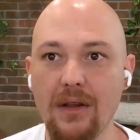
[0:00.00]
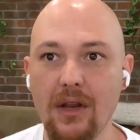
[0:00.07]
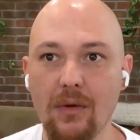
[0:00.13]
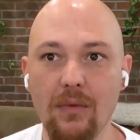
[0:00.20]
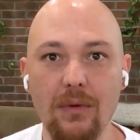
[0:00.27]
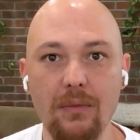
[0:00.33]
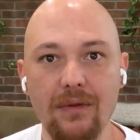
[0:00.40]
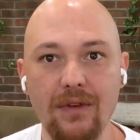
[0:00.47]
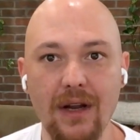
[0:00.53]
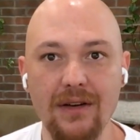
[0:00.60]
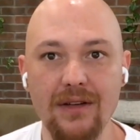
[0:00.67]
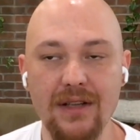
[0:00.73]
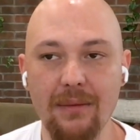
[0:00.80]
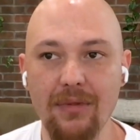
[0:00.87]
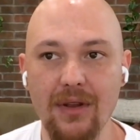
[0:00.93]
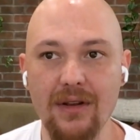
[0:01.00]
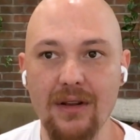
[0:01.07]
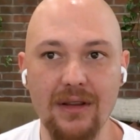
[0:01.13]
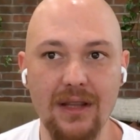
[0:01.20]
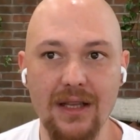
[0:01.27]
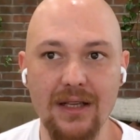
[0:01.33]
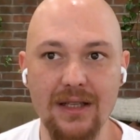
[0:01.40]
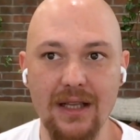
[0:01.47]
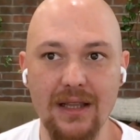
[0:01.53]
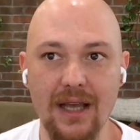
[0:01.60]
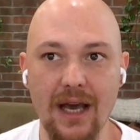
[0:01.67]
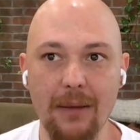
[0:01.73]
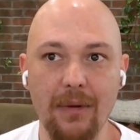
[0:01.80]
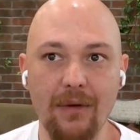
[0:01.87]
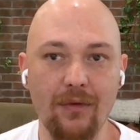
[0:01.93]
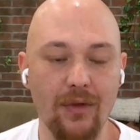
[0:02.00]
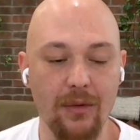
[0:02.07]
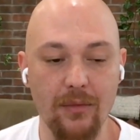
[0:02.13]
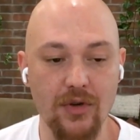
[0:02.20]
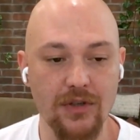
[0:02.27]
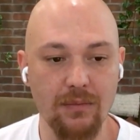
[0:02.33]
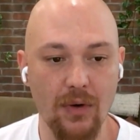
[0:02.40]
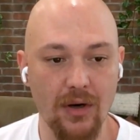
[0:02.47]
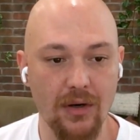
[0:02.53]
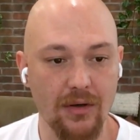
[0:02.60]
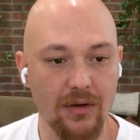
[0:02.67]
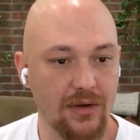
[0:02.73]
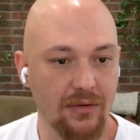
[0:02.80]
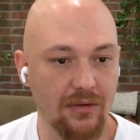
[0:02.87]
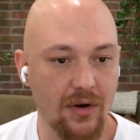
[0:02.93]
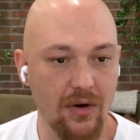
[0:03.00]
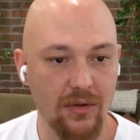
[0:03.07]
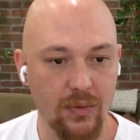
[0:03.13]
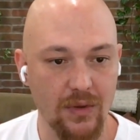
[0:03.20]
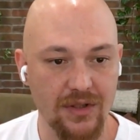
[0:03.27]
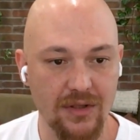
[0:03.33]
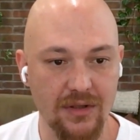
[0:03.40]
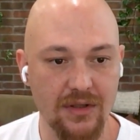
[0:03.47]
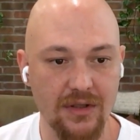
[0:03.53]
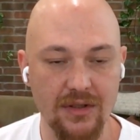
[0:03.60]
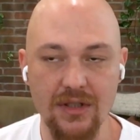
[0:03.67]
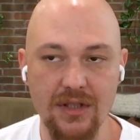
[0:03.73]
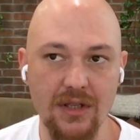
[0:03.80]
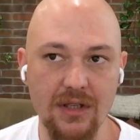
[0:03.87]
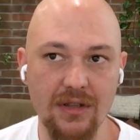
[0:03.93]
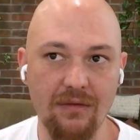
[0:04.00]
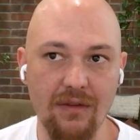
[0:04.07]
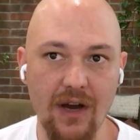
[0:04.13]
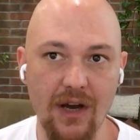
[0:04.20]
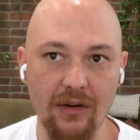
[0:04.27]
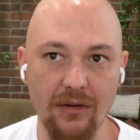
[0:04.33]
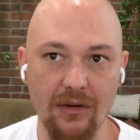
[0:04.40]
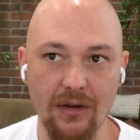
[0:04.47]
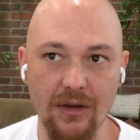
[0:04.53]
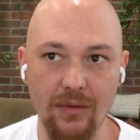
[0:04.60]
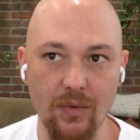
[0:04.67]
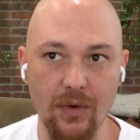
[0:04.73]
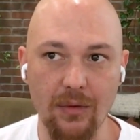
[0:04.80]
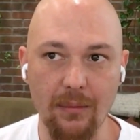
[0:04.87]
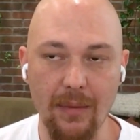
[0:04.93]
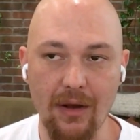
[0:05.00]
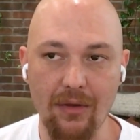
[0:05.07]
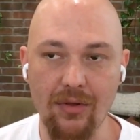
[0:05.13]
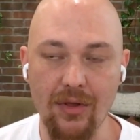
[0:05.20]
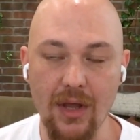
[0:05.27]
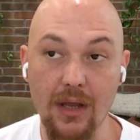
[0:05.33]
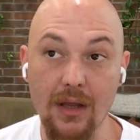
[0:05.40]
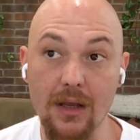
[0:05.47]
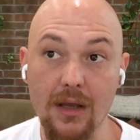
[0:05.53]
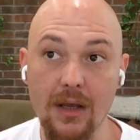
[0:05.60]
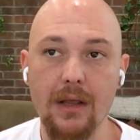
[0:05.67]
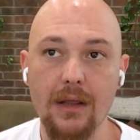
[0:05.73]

We've done some things like that, but for the most part, growth was just this viral and word of mouth thing.